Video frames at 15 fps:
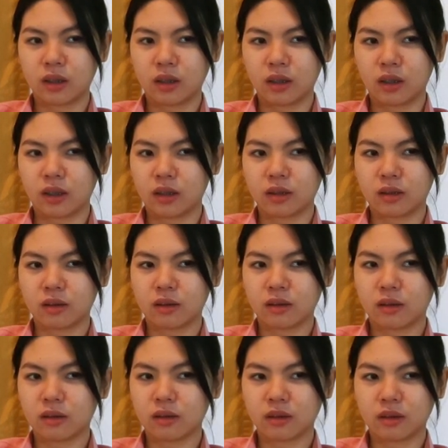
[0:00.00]
eat
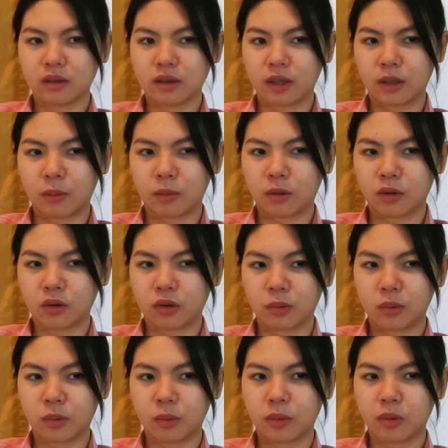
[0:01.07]
same other
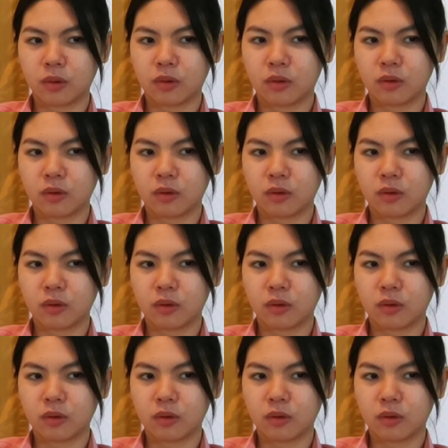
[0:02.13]
people